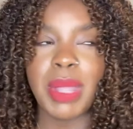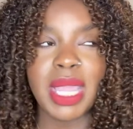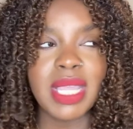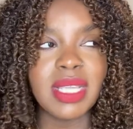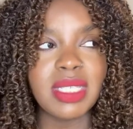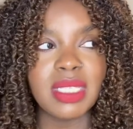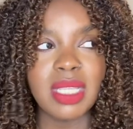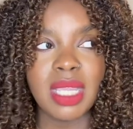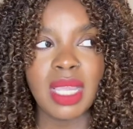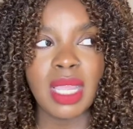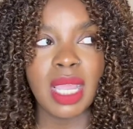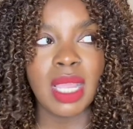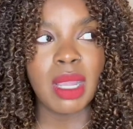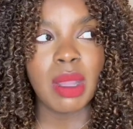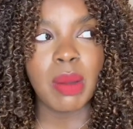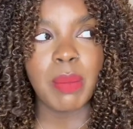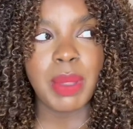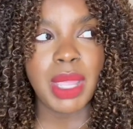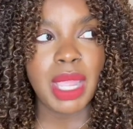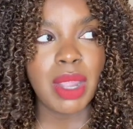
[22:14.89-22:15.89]
basing
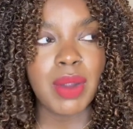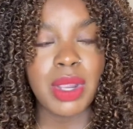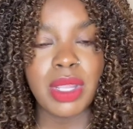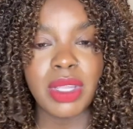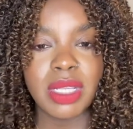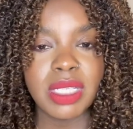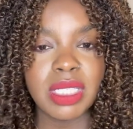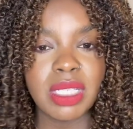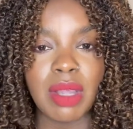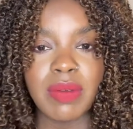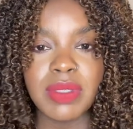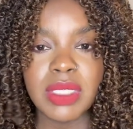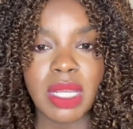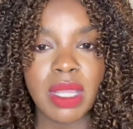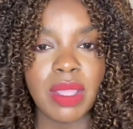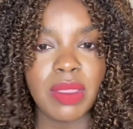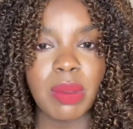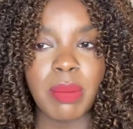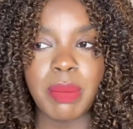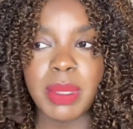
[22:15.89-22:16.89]
and comparing yourself
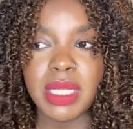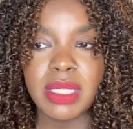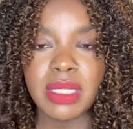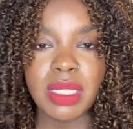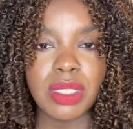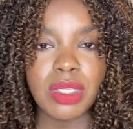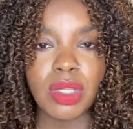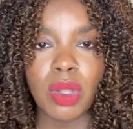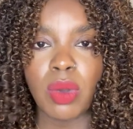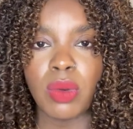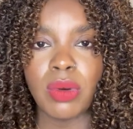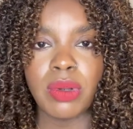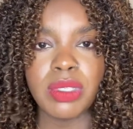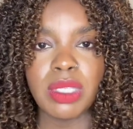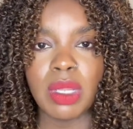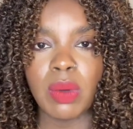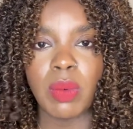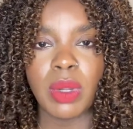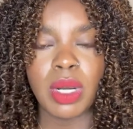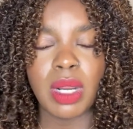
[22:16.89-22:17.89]
to other business
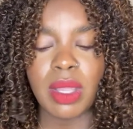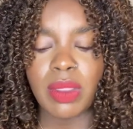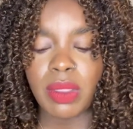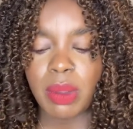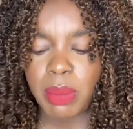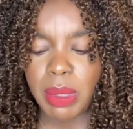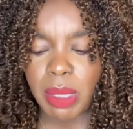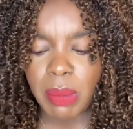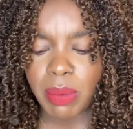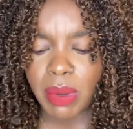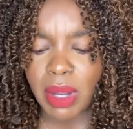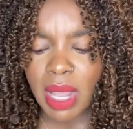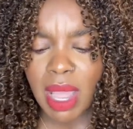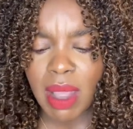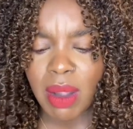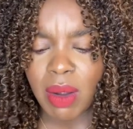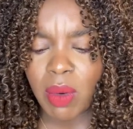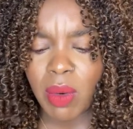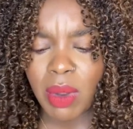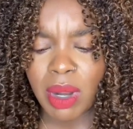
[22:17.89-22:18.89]
owners and what other people
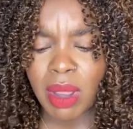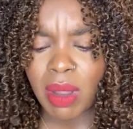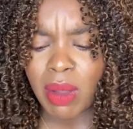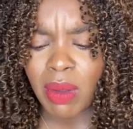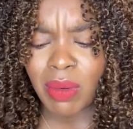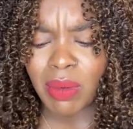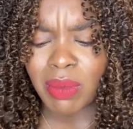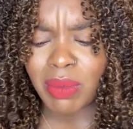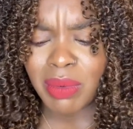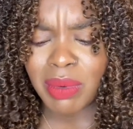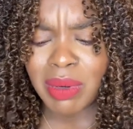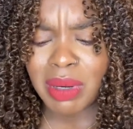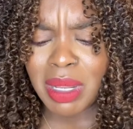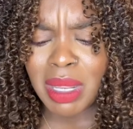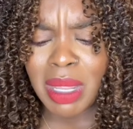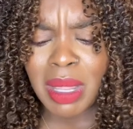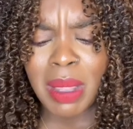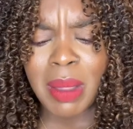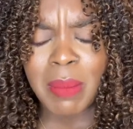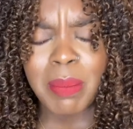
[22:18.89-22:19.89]
got going on,
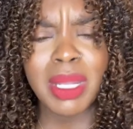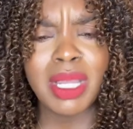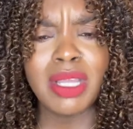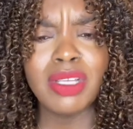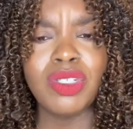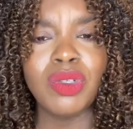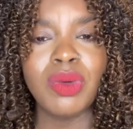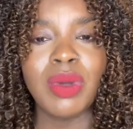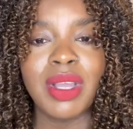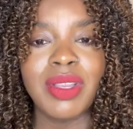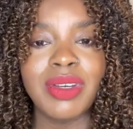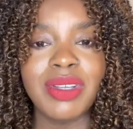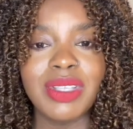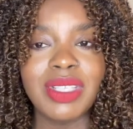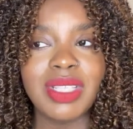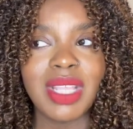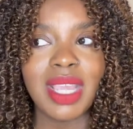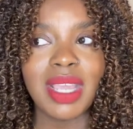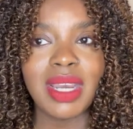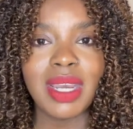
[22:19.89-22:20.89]
because you
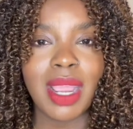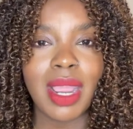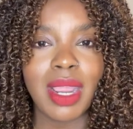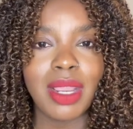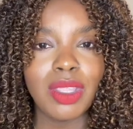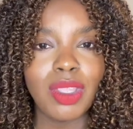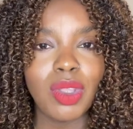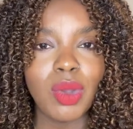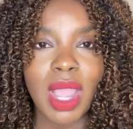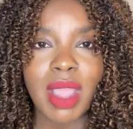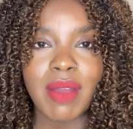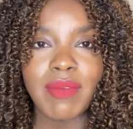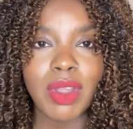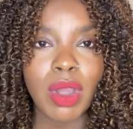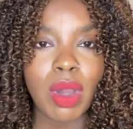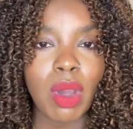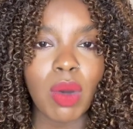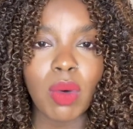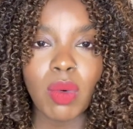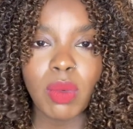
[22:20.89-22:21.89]
understand that you
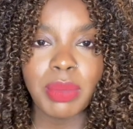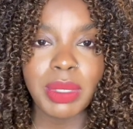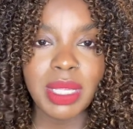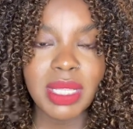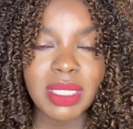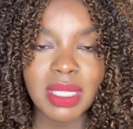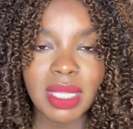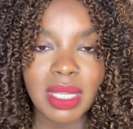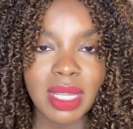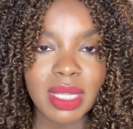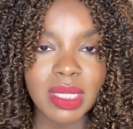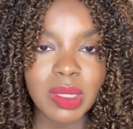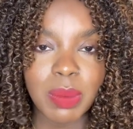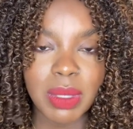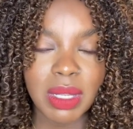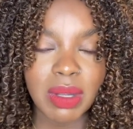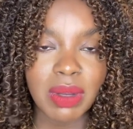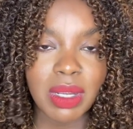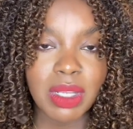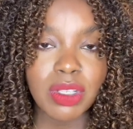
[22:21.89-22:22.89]
have your own pleasing
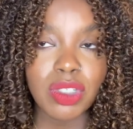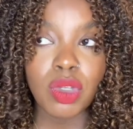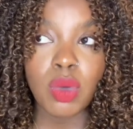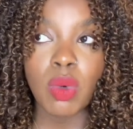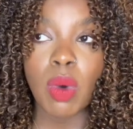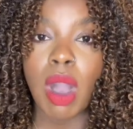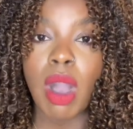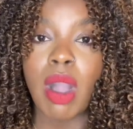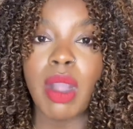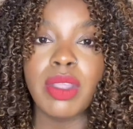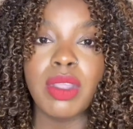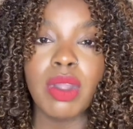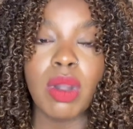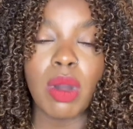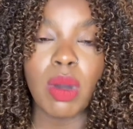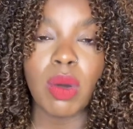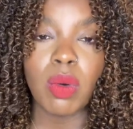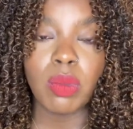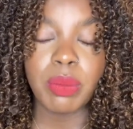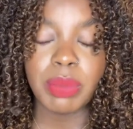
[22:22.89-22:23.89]
experience. You are
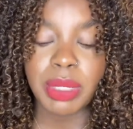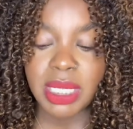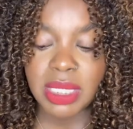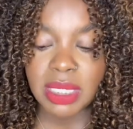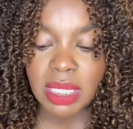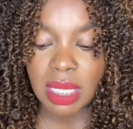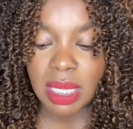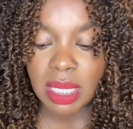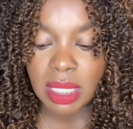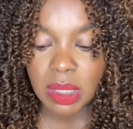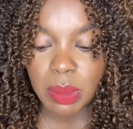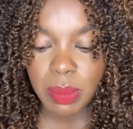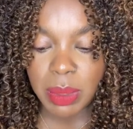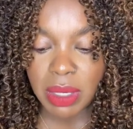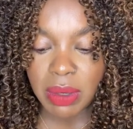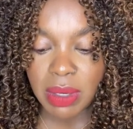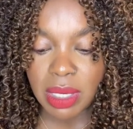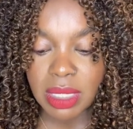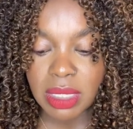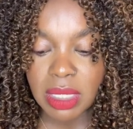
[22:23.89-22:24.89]
your own pleasing
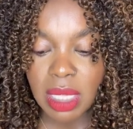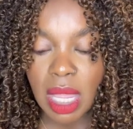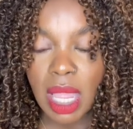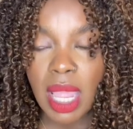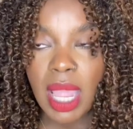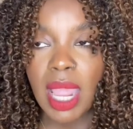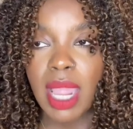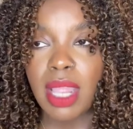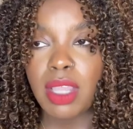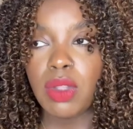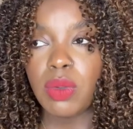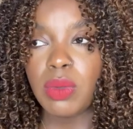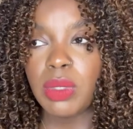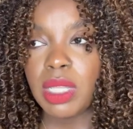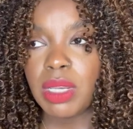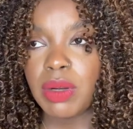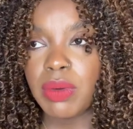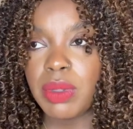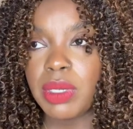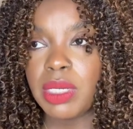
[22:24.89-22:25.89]
experience. And you
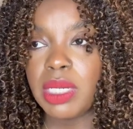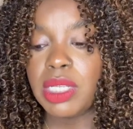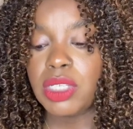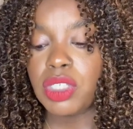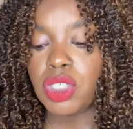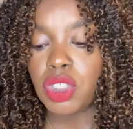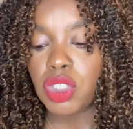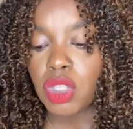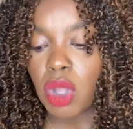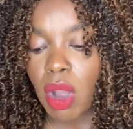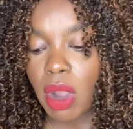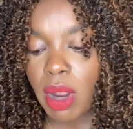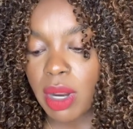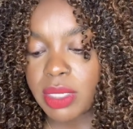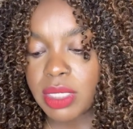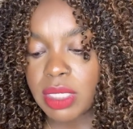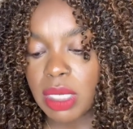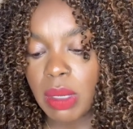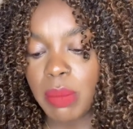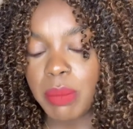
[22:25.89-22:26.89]
literally
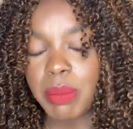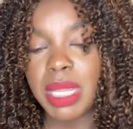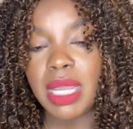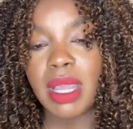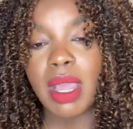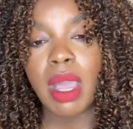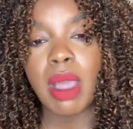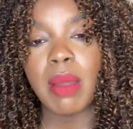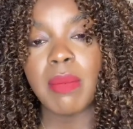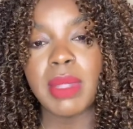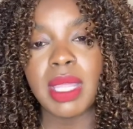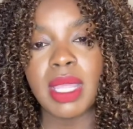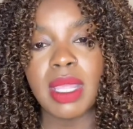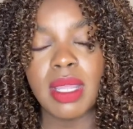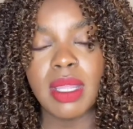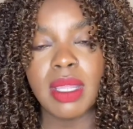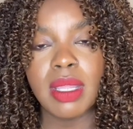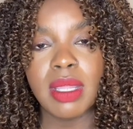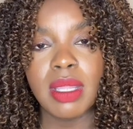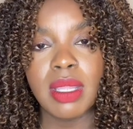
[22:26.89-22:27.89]
start
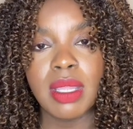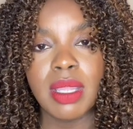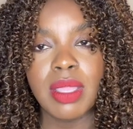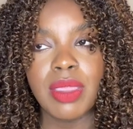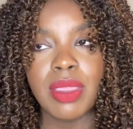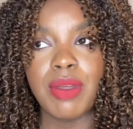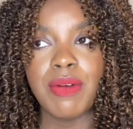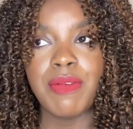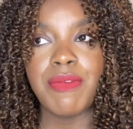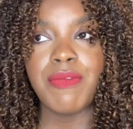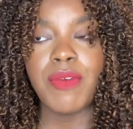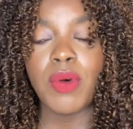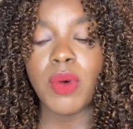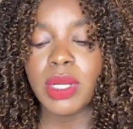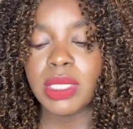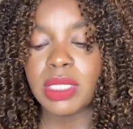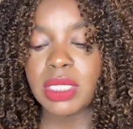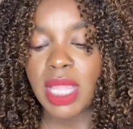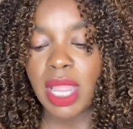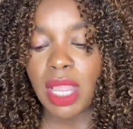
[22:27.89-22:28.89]
becoming the
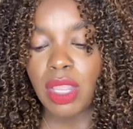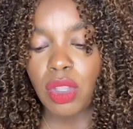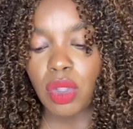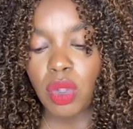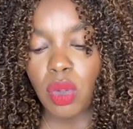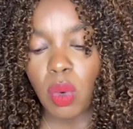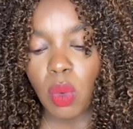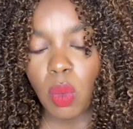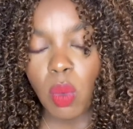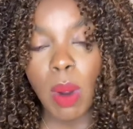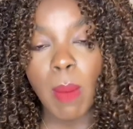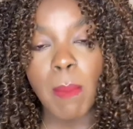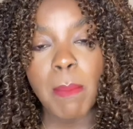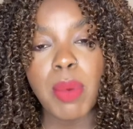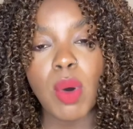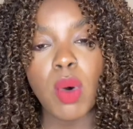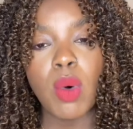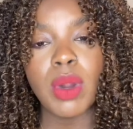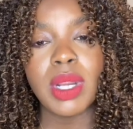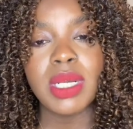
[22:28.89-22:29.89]
force that you were
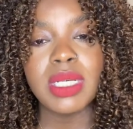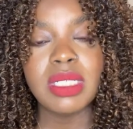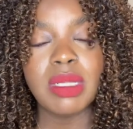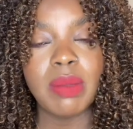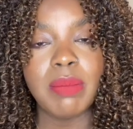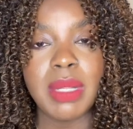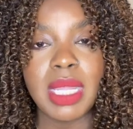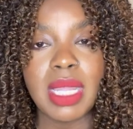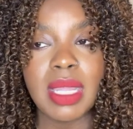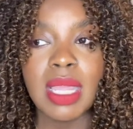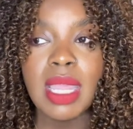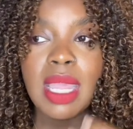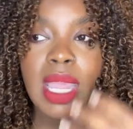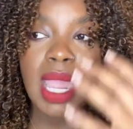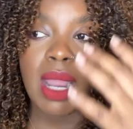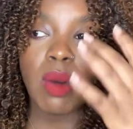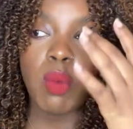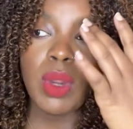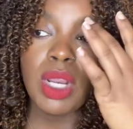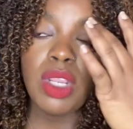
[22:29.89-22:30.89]
born to be.
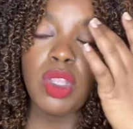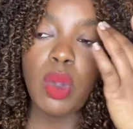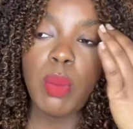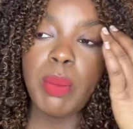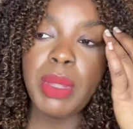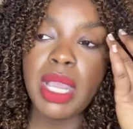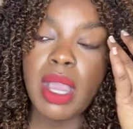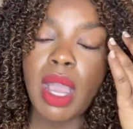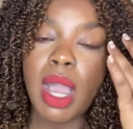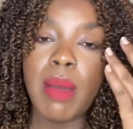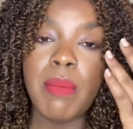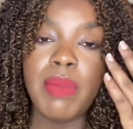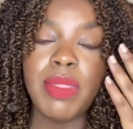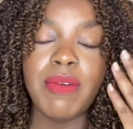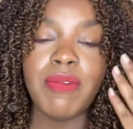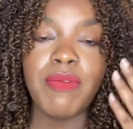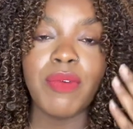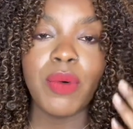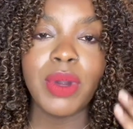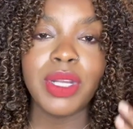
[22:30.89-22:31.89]
And when you become
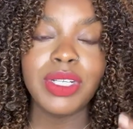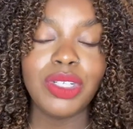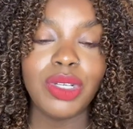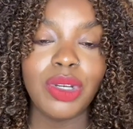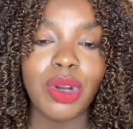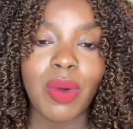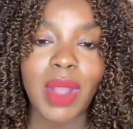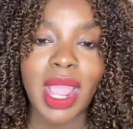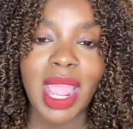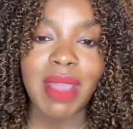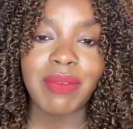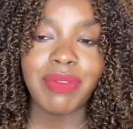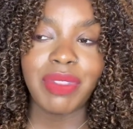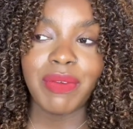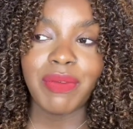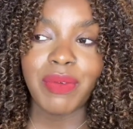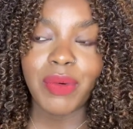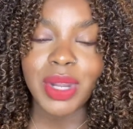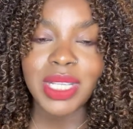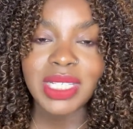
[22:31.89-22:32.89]
the force, you don't have
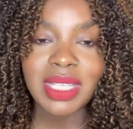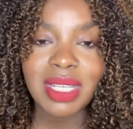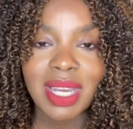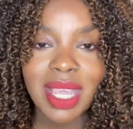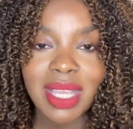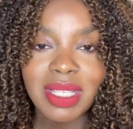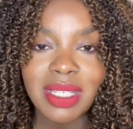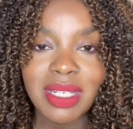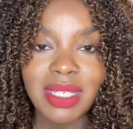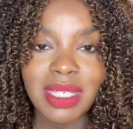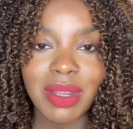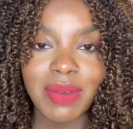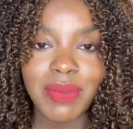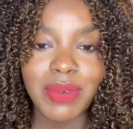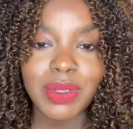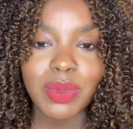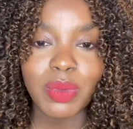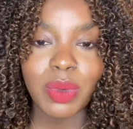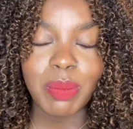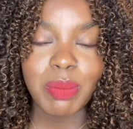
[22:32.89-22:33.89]
to force. And that's the
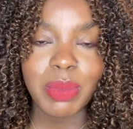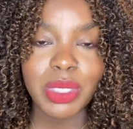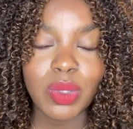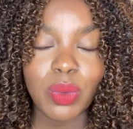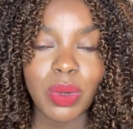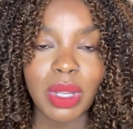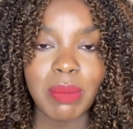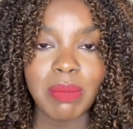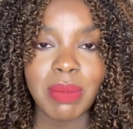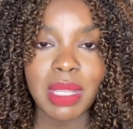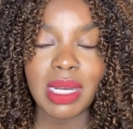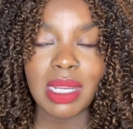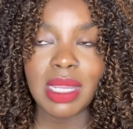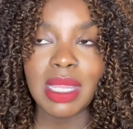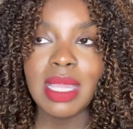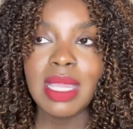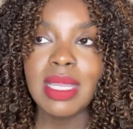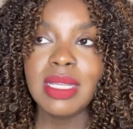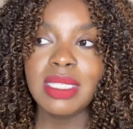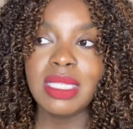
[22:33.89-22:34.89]
difference between
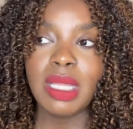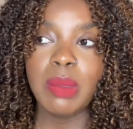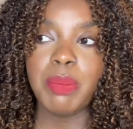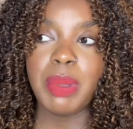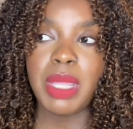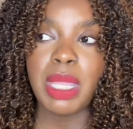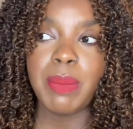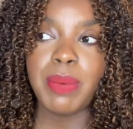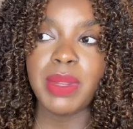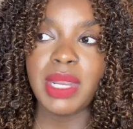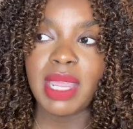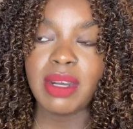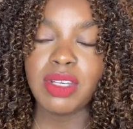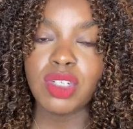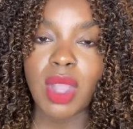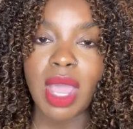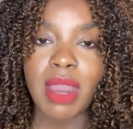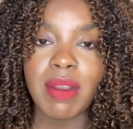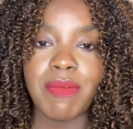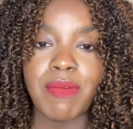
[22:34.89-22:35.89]
many. See, people
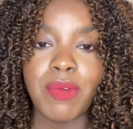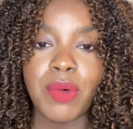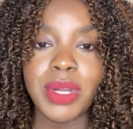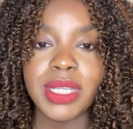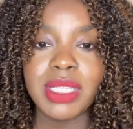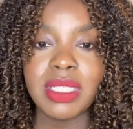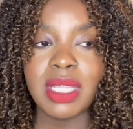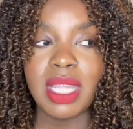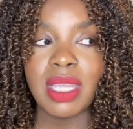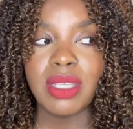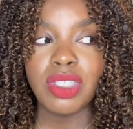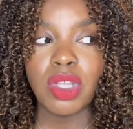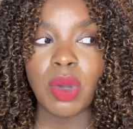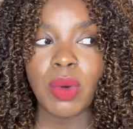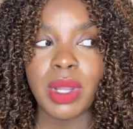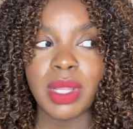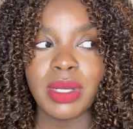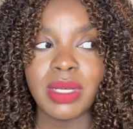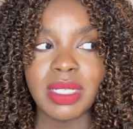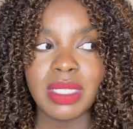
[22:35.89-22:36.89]
that try to force things
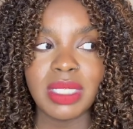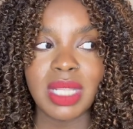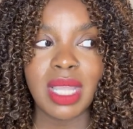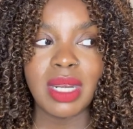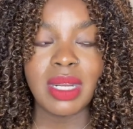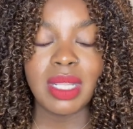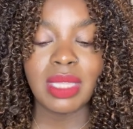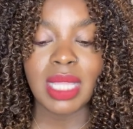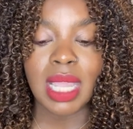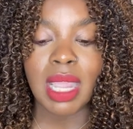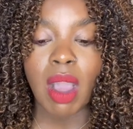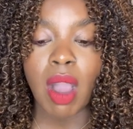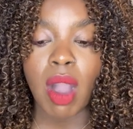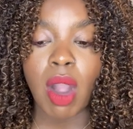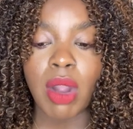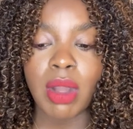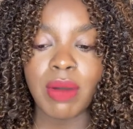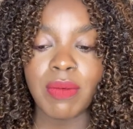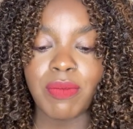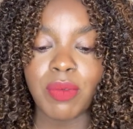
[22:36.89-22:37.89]
don't understand that they
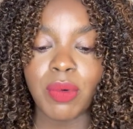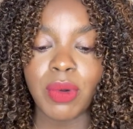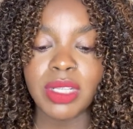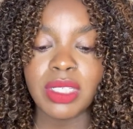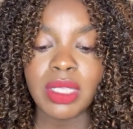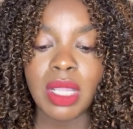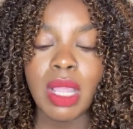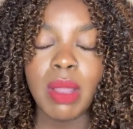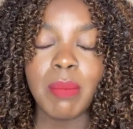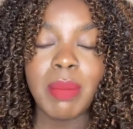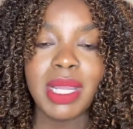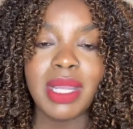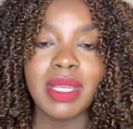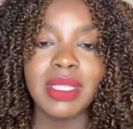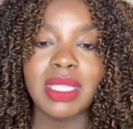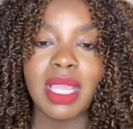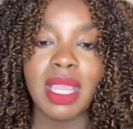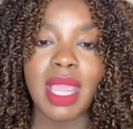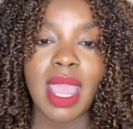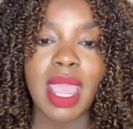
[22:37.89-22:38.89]
are a force
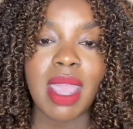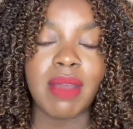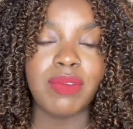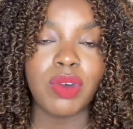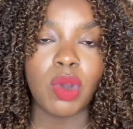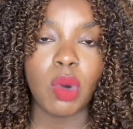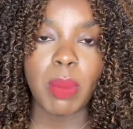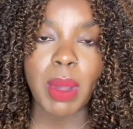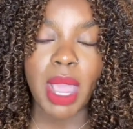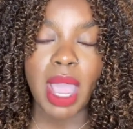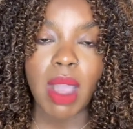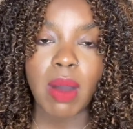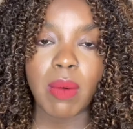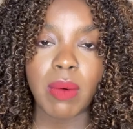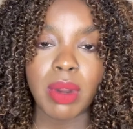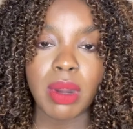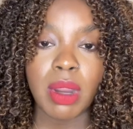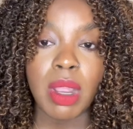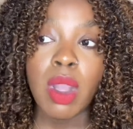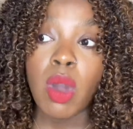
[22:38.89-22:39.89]
because they have no
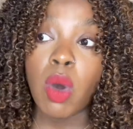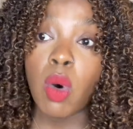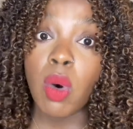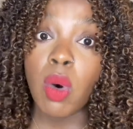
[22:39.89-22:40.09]
power.